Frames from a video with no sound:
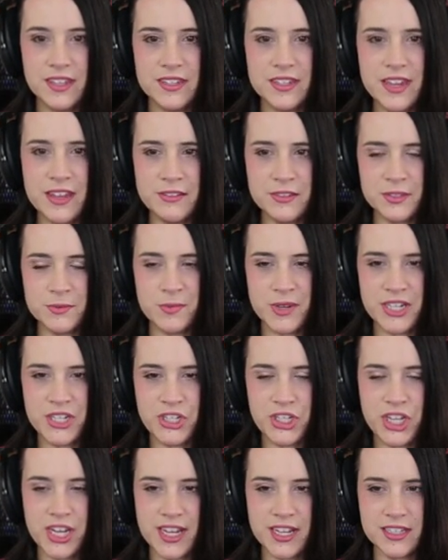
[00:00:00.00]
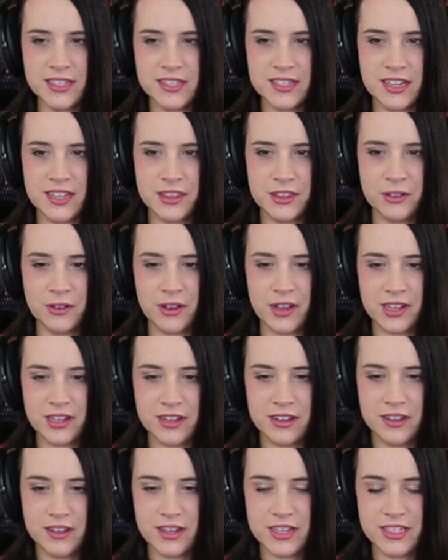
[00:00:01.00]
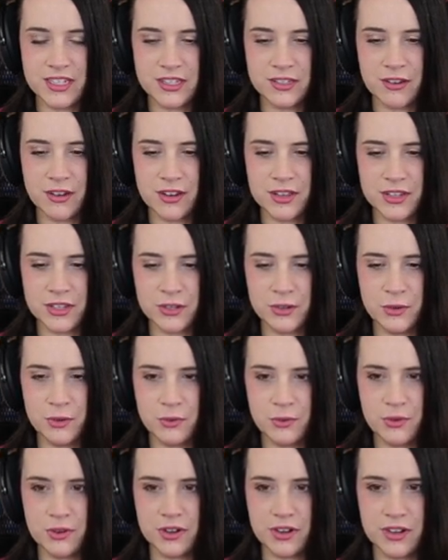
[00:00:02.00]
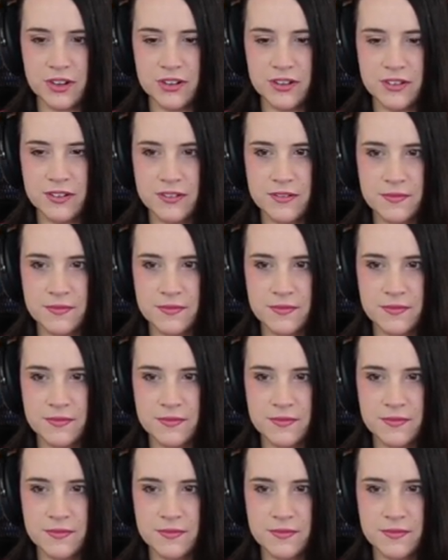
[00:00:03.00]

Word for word: Now's my chance, I thought. I saw the core.